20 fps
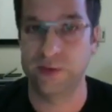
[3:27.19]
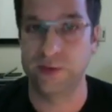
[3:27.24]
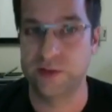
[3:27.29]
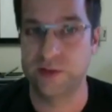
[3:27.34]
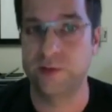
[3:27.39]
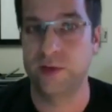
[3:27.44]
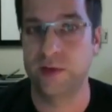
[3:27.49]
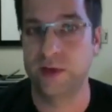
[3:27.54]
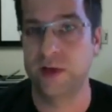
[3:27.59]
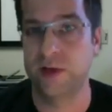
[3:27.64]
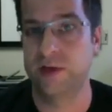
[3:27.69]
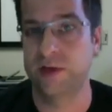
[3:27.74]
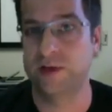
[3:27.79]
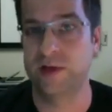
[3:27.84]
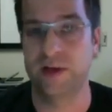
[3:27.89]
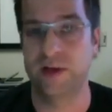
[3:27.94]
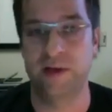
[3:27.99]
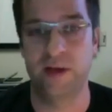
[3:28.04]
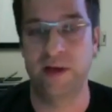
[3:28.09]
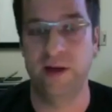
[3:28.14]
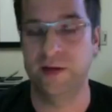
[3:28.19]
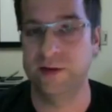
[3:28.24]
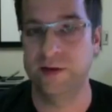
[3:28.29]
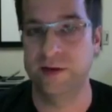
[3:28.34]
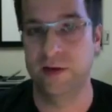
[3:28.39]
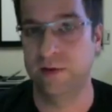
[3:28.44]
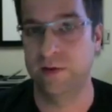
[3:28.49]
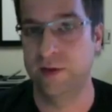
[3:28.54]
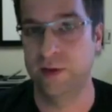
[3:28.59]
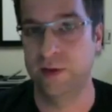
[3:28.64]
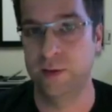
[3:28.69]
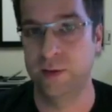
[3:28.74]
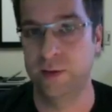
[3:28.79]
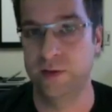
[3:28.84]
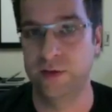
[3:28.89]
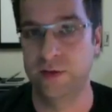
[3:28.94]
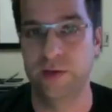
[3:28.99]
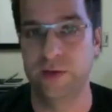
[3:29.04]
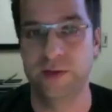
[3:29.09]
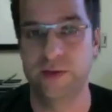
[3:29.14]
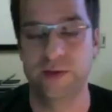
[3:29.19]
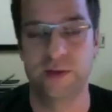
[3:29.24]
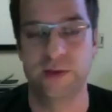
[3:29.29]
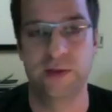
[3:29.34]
just because that data is not available to us.